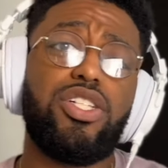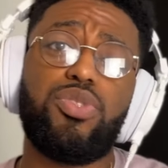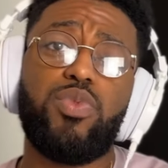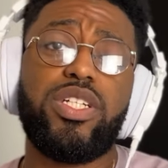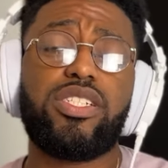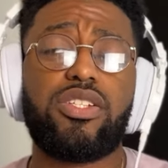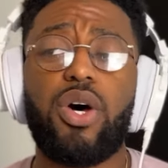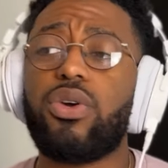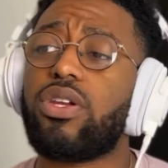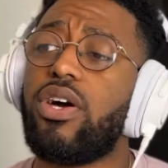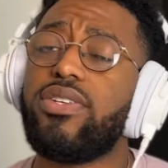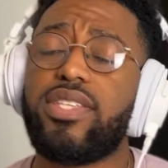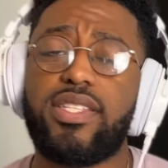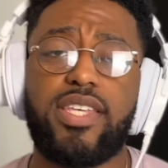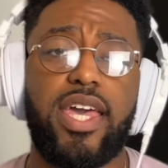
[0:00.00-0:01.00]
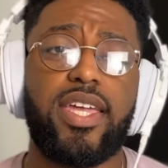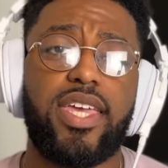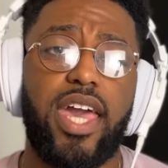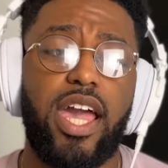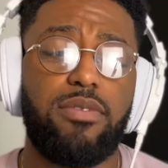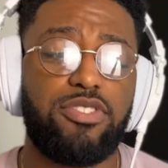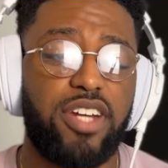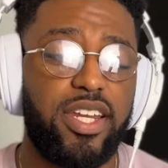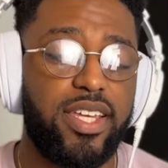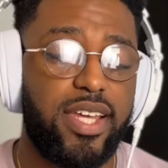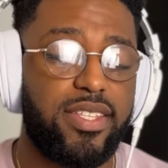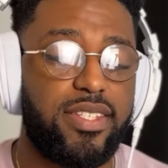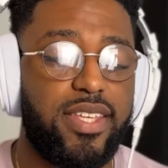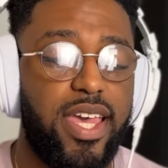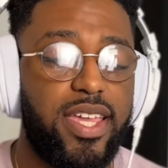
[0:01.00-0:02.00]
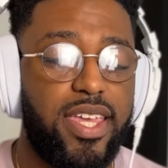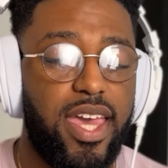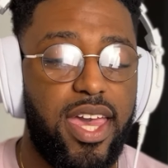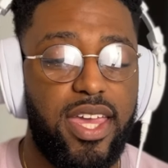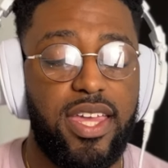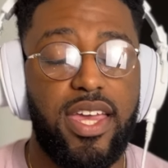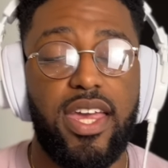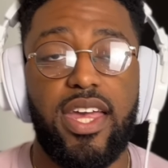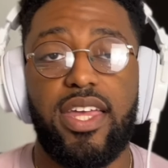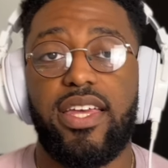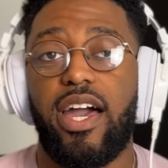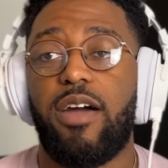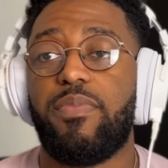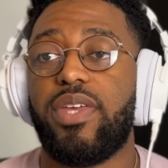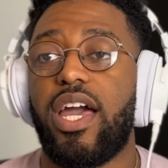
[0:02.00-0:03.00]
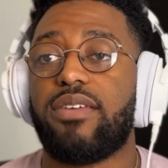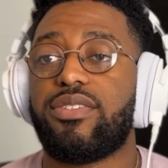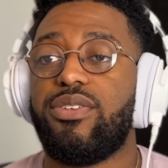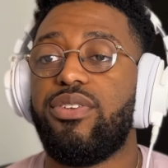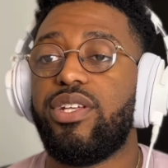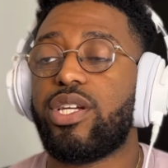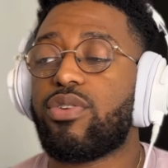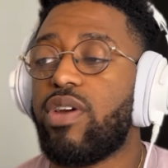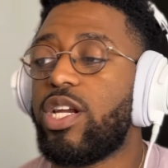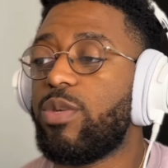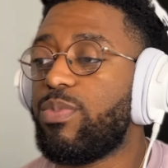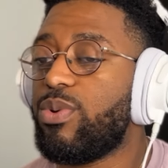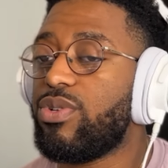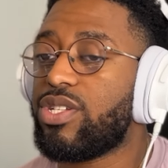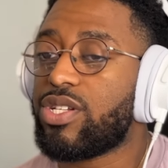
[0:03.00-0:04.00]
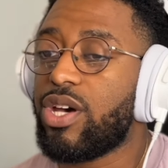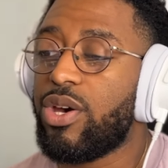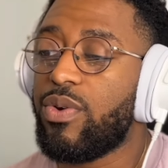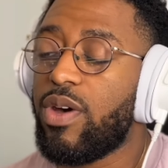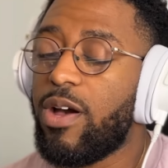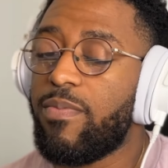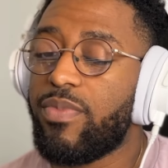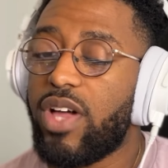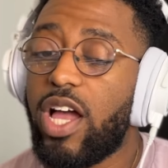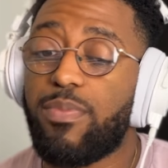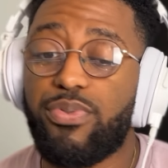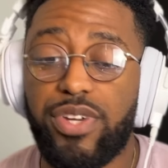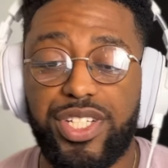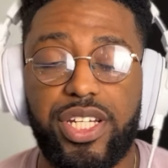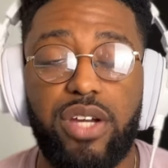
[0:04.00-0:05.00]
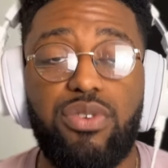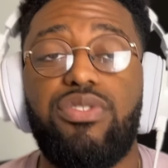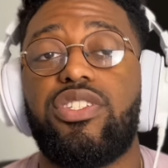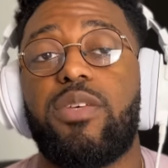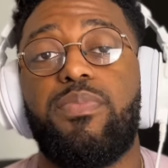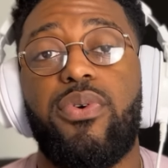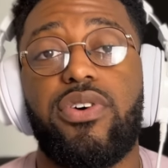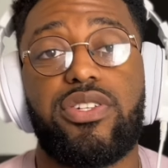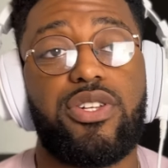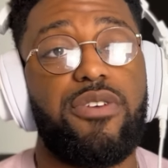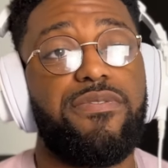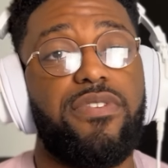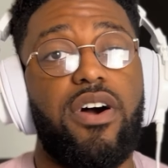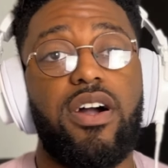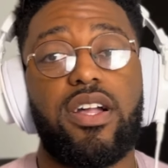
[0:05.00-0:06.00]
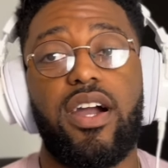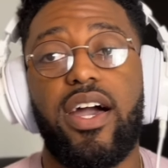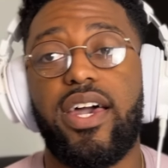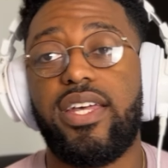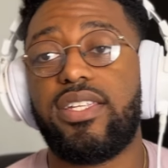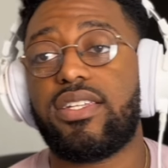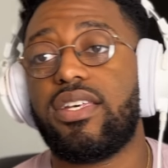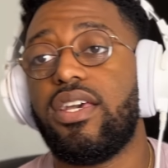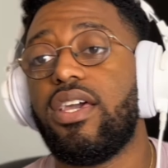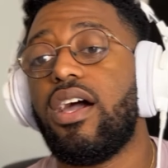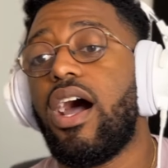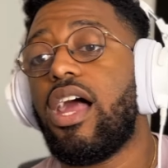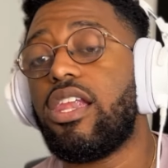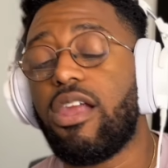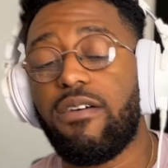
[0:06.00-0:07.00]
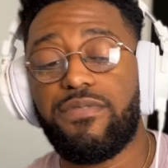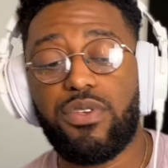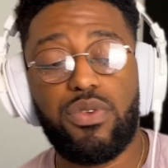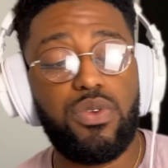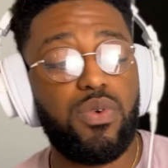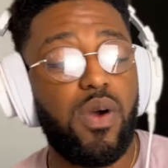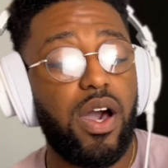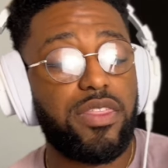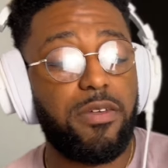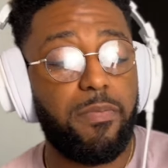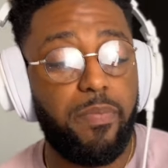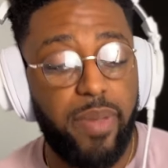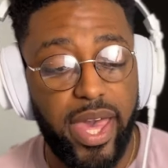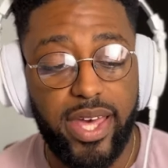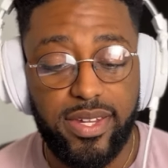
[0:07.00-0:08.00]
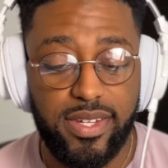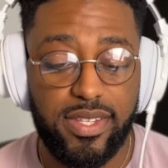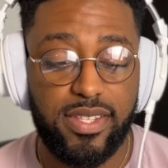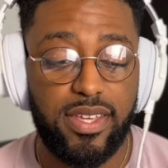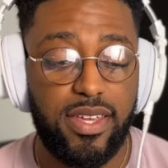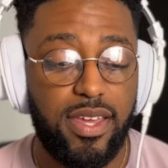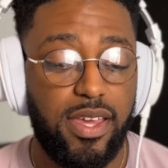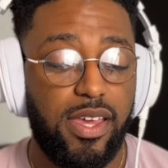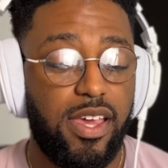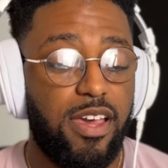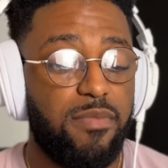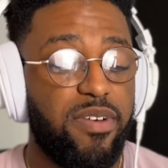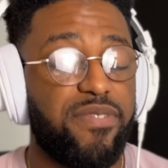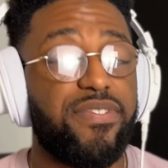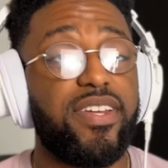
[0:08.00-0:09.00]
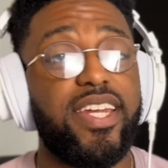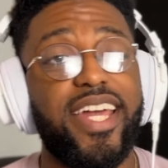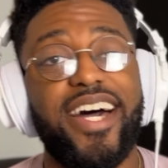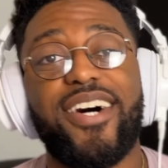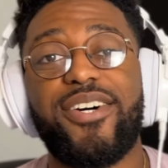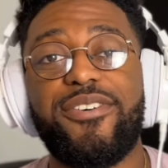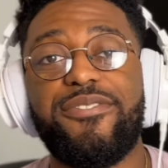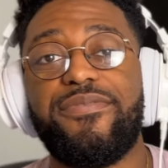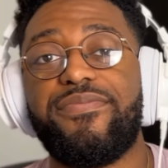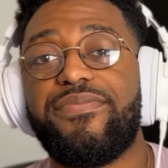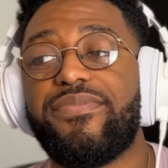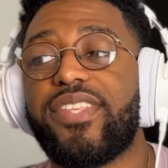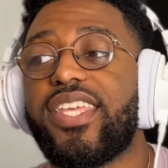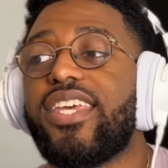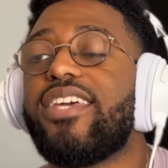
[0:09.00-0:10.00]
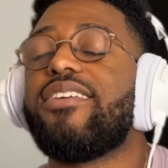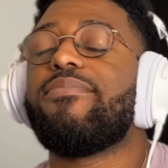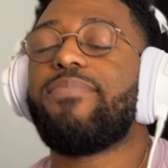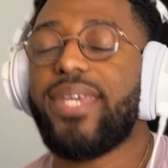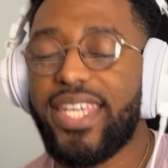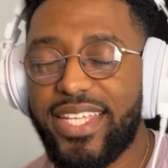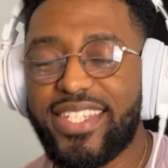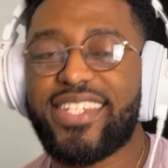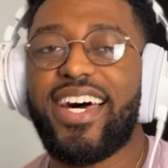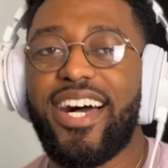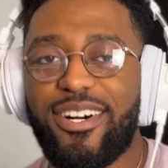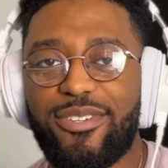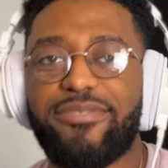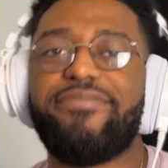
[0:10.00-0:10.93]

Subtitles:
We're so close to 10K. I'm trying to get to 10K. That would be absolutely incredible. So I appreciate all the support so far, guys. I love you. You are the best. But for now, peace out.